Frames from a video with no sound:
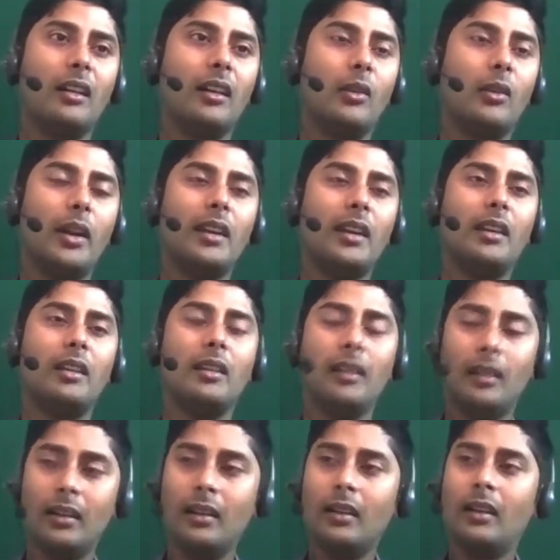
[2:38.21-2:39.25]
quite
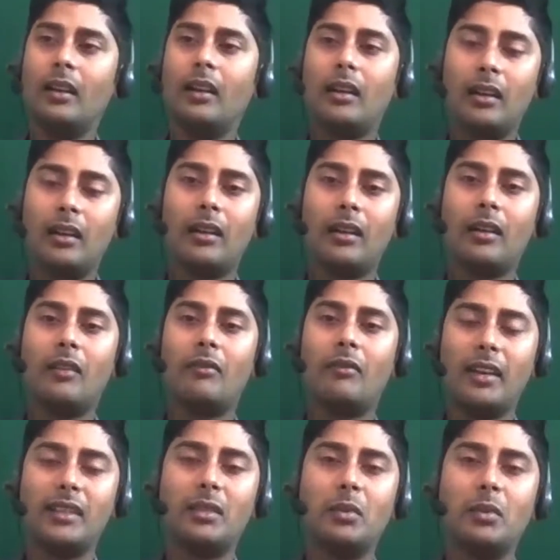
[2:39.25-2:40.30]
a
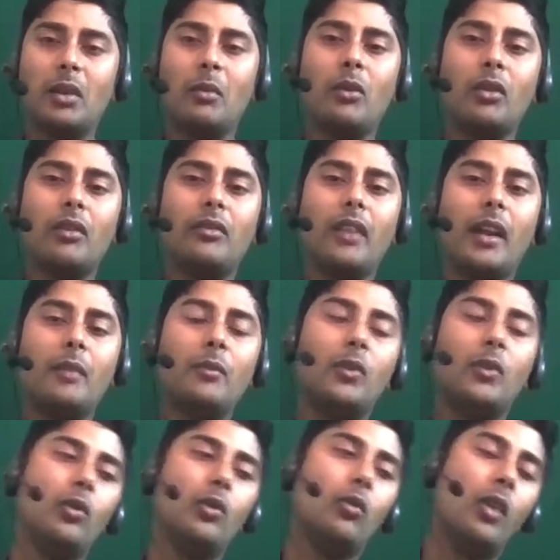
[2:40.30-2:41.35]
flexible amount of time
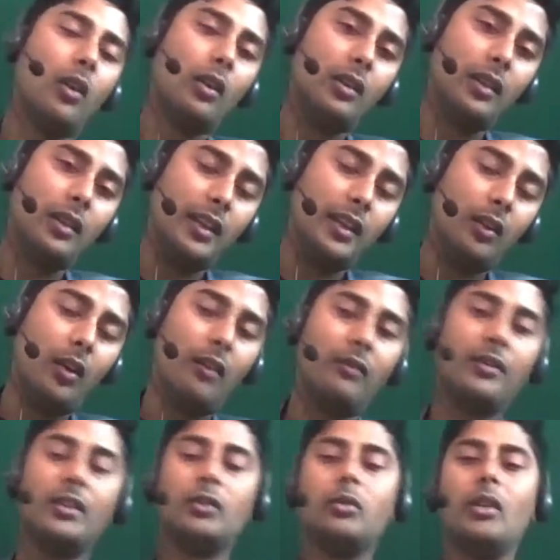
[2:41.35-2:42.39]
to work on the
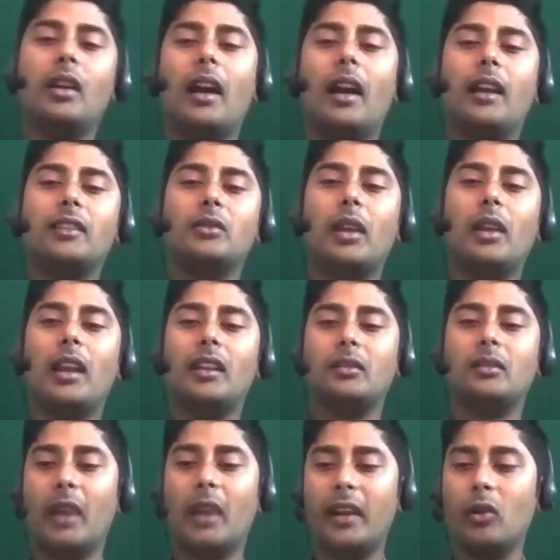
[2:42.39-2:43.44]
office work as well as
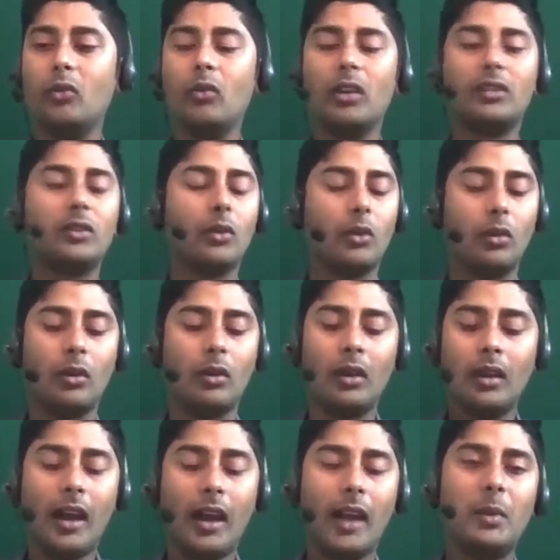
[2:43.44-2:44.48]
my own work. So
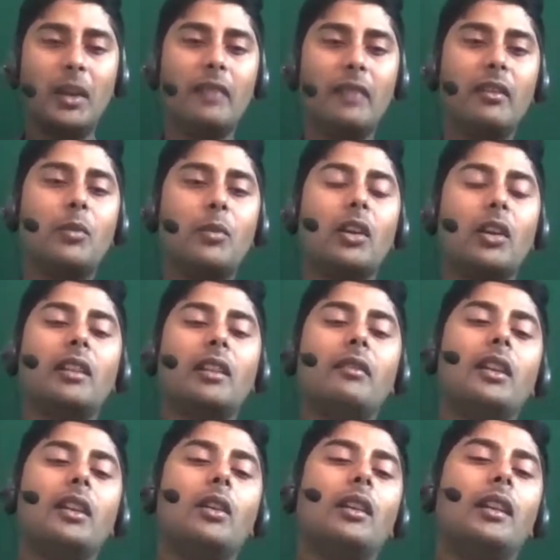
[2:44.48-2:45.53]
I believe in
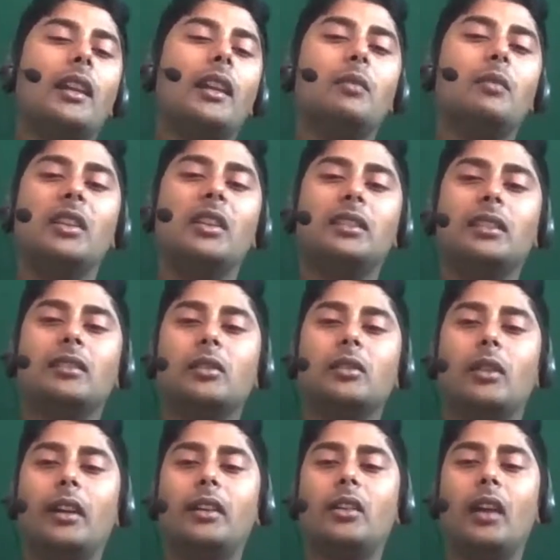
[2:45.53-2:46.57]
productivity on a daily basis.
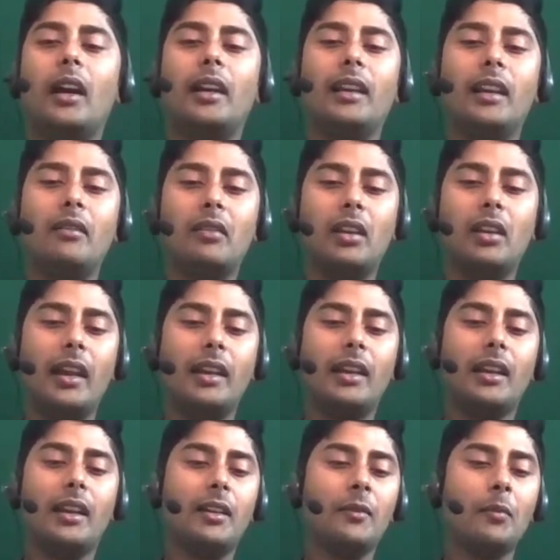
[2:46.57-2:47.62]
So I never like it